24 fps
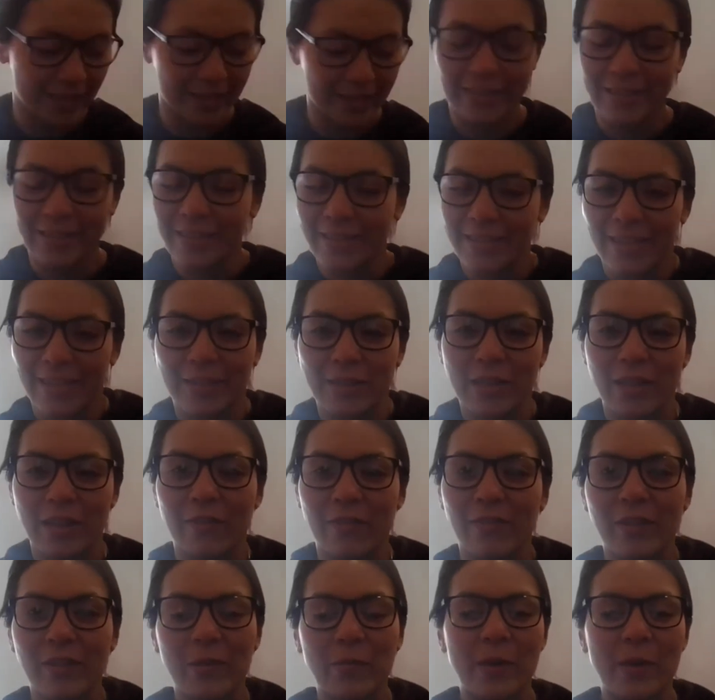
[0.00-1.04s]
It's it's
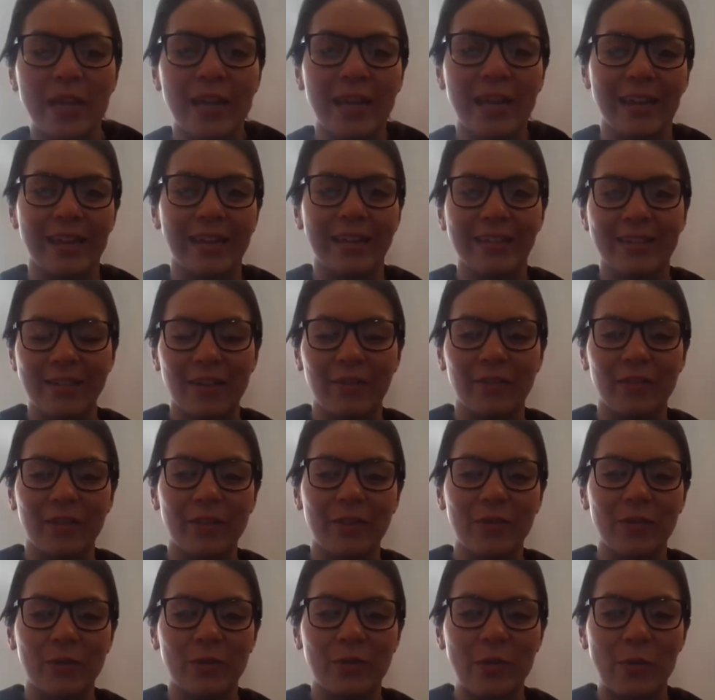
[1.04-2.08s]
lovely to be here. It's lovely to
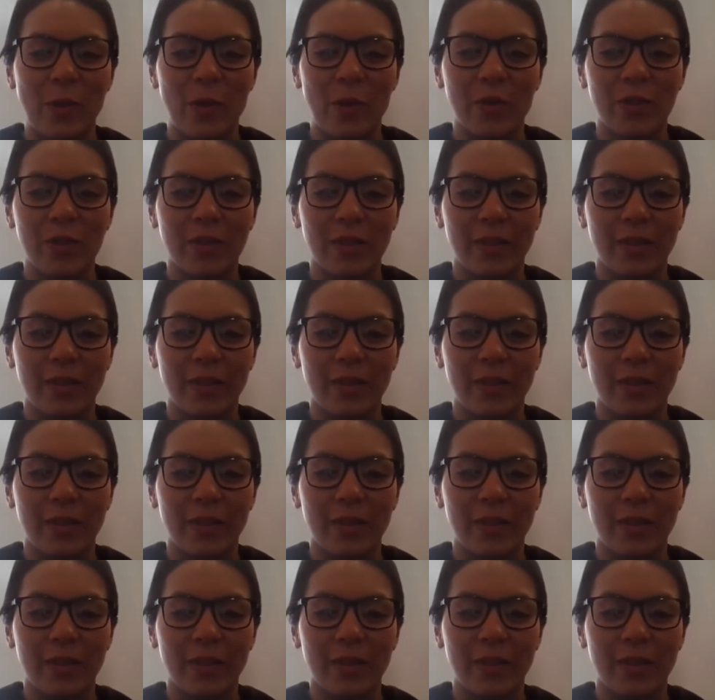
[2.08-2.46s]
talk to you both.